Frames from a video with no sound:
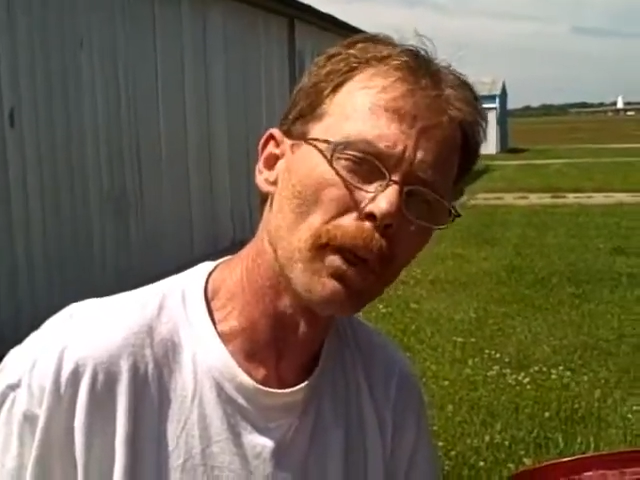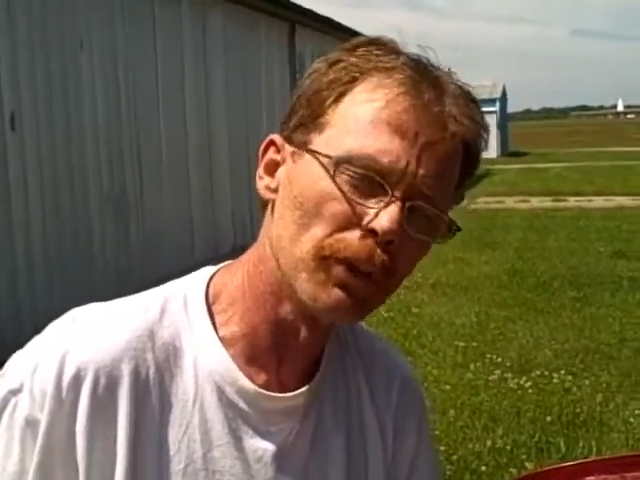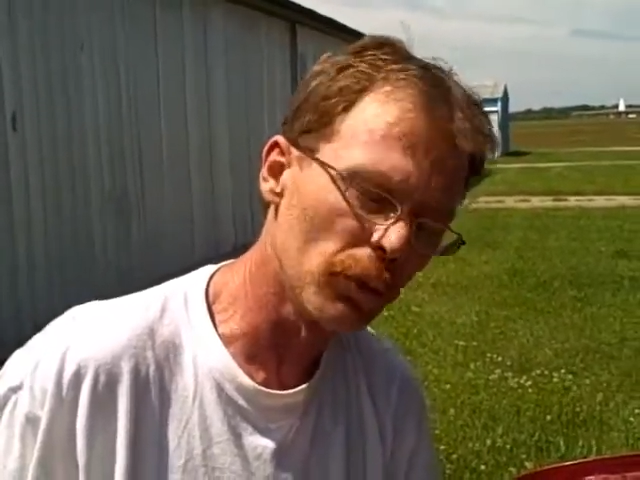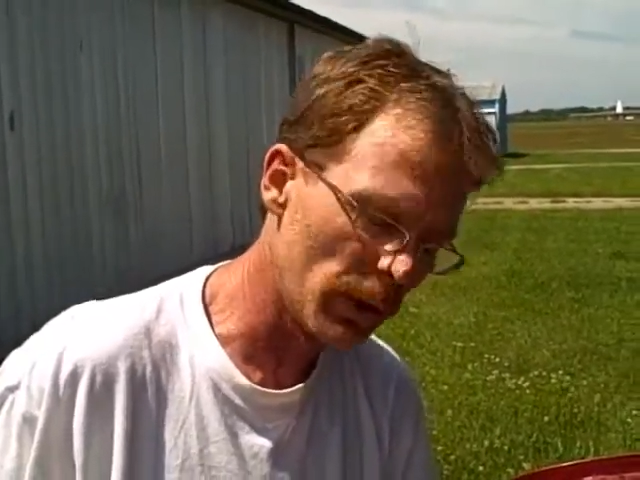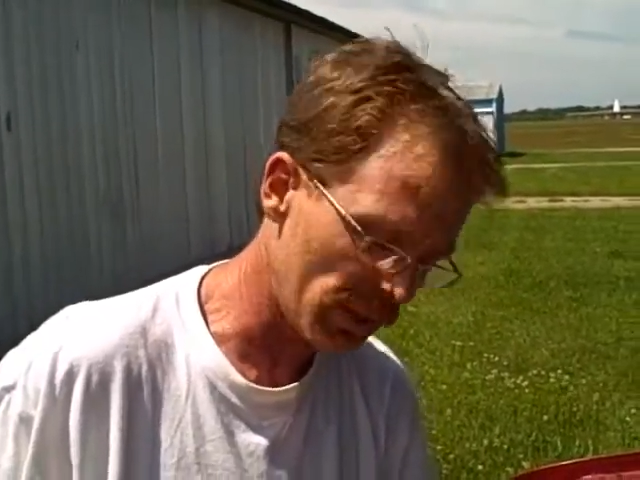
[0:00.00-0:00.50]

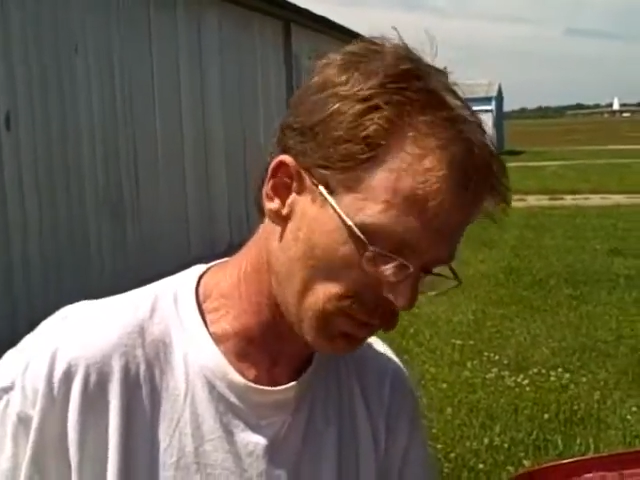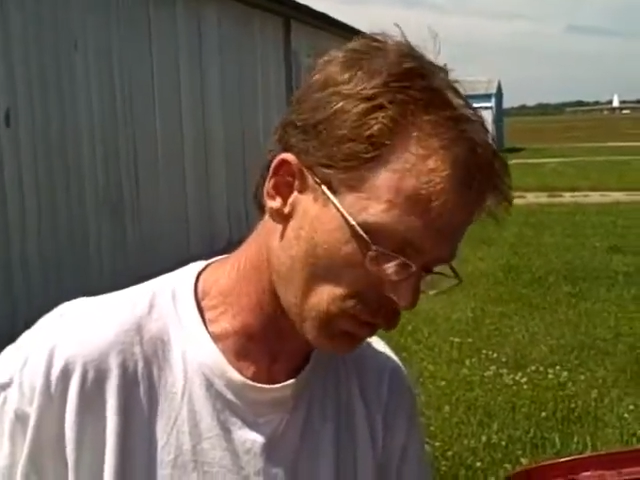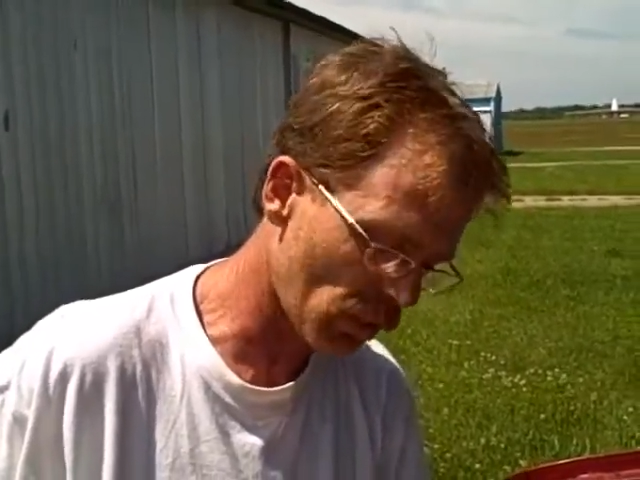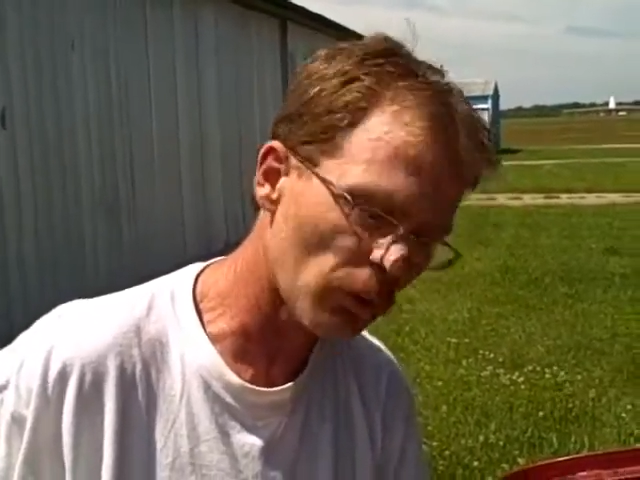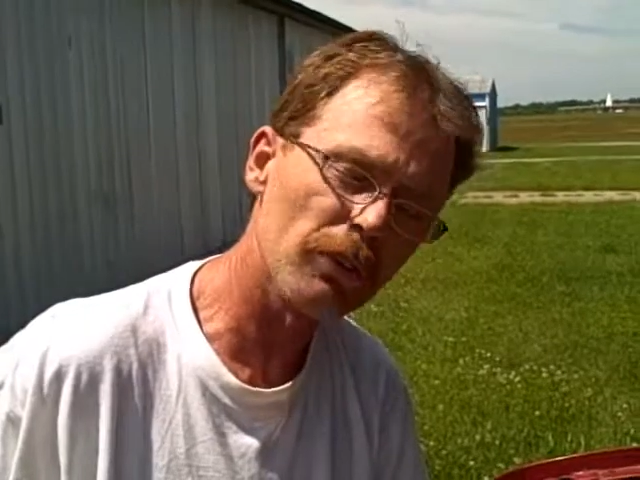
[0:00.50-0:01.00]
but do get it
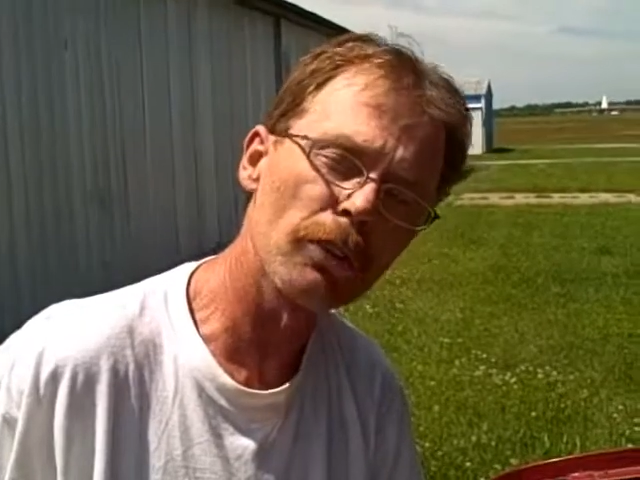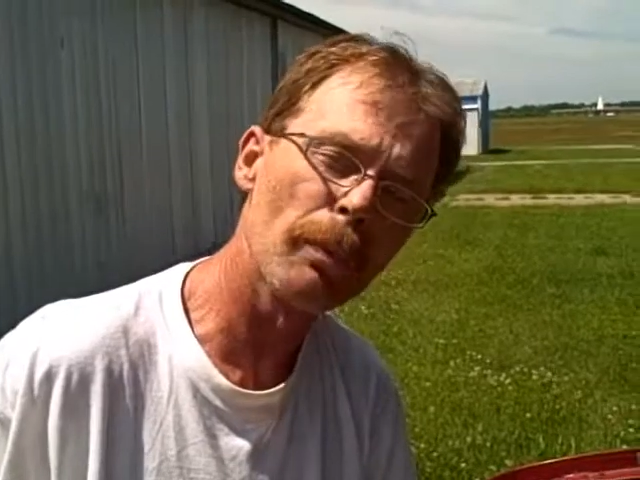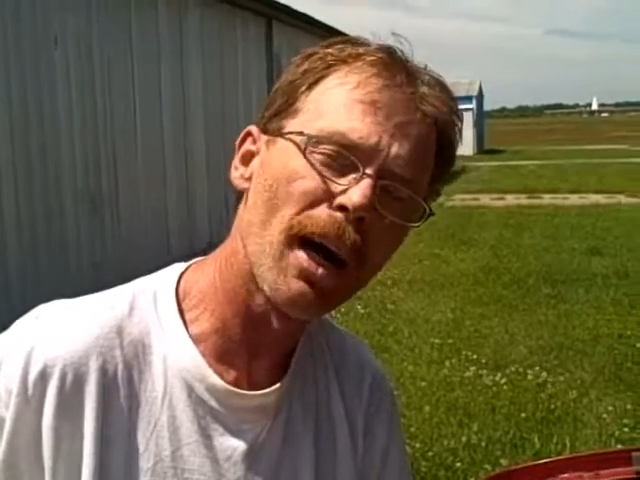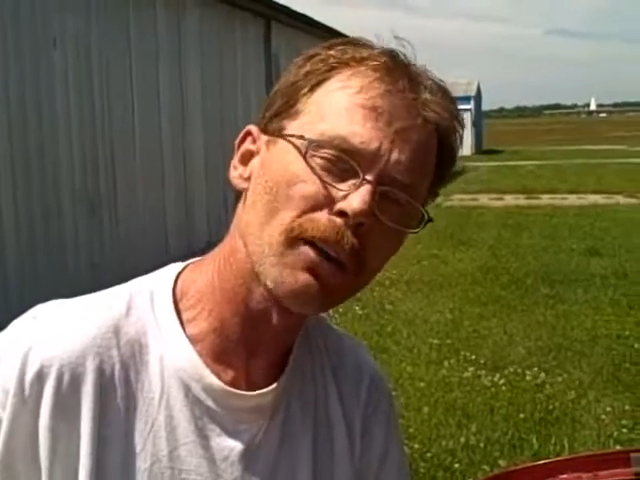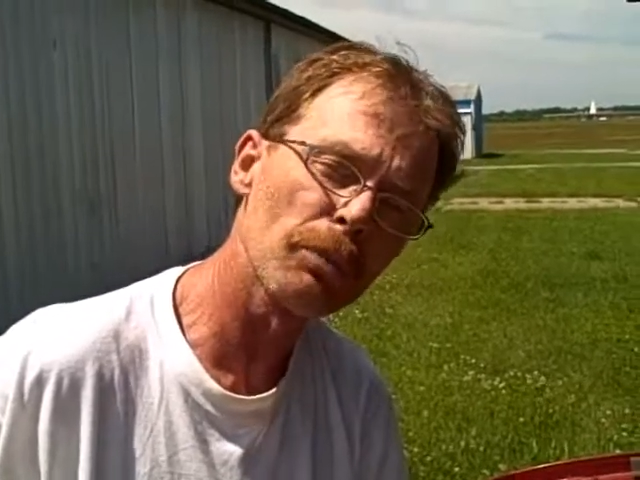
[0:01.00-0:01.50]
as close as
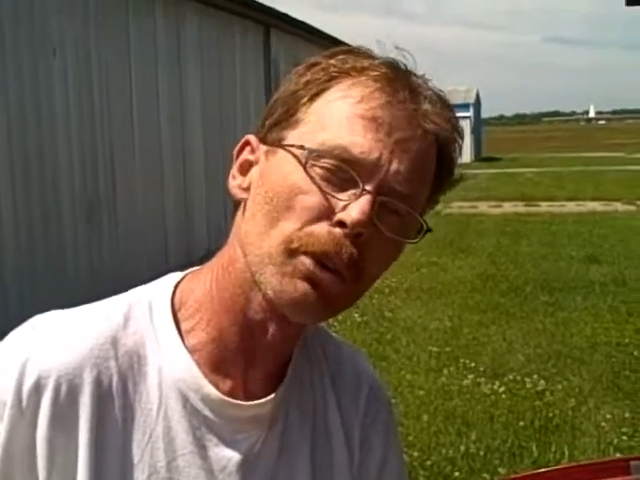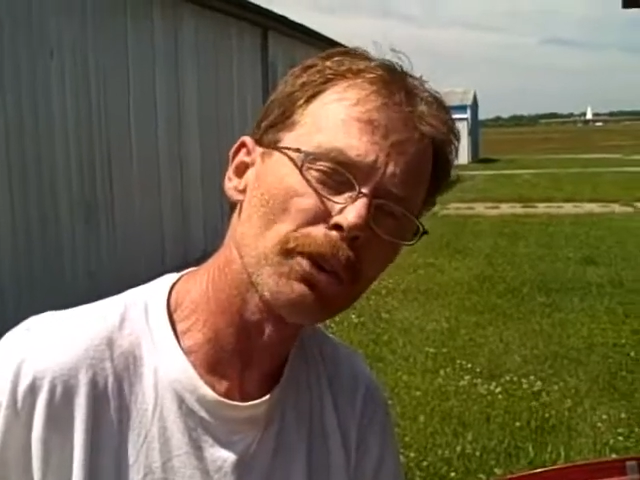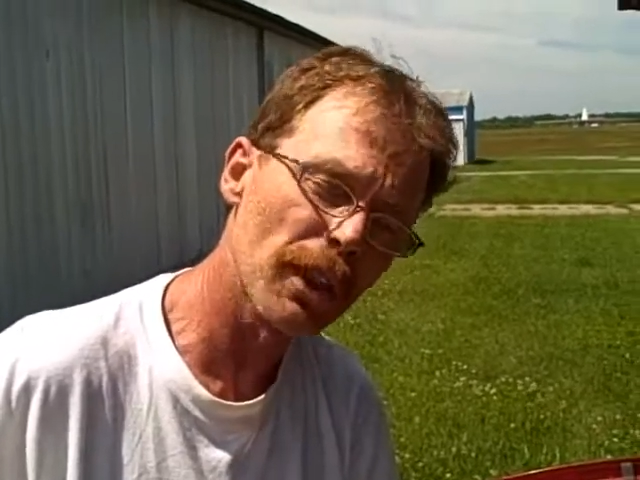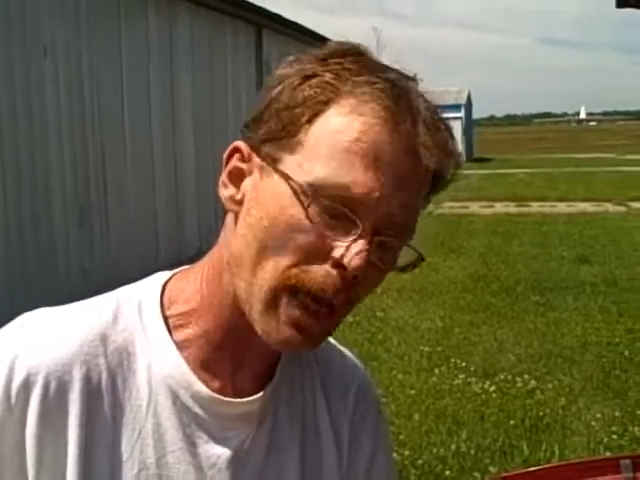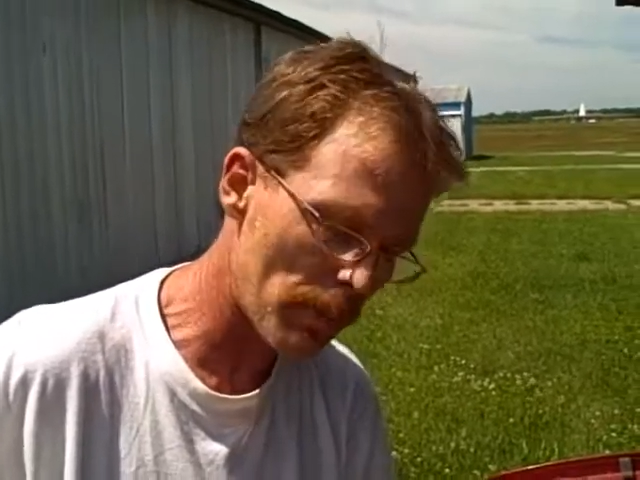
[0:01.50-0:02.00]
possible
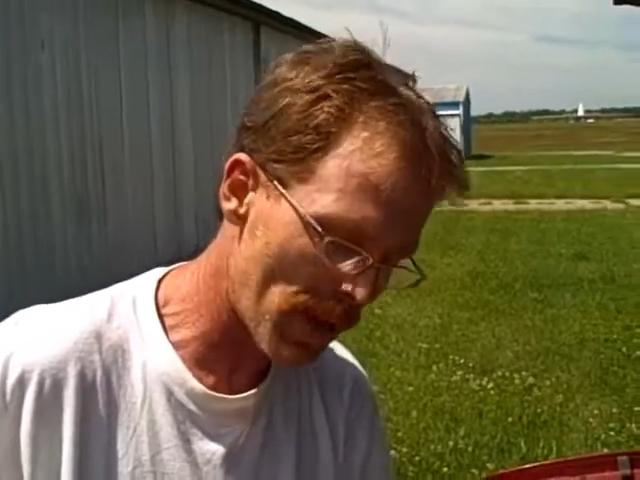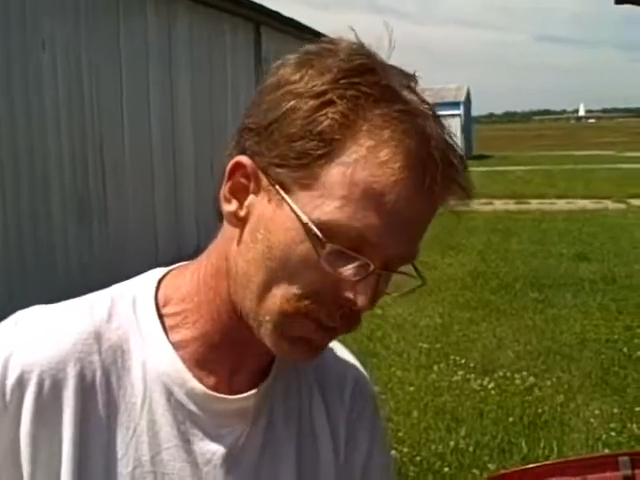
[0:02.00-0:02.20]
to that